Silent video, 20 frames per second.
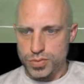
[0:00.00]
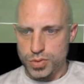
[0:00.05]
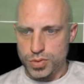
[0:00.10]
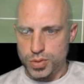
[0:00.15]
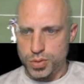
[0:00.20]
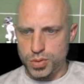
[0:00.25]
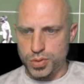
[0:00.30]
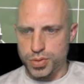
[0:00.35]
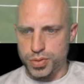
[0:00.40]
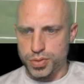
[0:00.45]

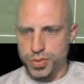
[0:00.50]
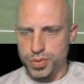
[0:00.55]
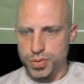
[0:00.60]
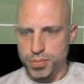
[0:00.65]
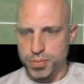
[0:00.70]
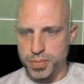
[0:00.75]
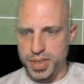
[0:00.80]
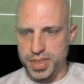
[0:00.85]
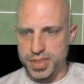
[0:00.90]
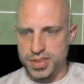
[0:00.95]
Oof,
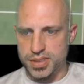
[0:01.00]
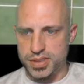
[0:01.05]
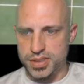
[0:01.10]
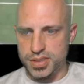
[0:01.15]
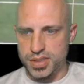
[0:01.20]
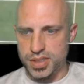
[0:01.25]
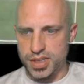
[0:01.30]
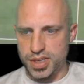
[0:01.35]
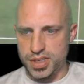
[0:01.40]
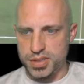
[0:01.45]

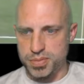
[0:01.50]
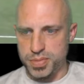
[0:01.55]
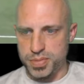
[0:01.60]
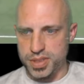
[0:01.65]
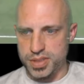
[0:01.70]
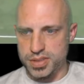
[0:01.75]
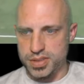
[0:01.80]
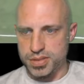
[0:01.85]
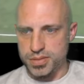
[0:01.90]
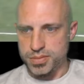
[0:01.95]
just
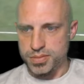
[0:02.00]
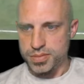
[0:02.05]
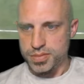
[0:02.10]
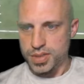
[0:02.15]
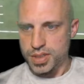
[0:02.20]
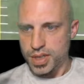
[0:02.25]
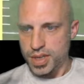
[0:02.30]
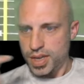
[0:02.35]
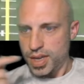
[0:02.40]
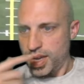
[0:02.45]
missed him.
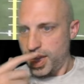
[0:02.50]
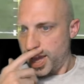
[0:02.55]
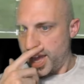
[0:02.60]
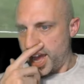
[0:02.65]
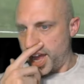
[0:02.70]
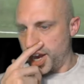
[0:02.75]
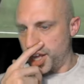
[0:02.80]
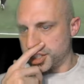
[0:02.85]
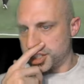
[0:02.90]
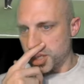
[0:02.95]
And
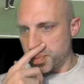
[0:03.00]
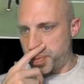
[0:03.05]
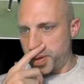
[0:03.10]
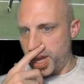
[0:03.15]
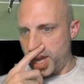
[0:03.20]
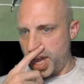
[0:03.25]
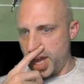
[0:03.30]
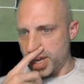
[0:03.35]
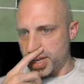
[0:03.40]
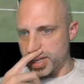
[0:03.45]
it's a
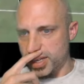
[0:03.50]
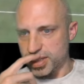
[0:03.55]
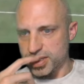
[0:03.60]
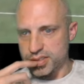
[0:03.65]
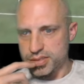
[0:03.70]
pick!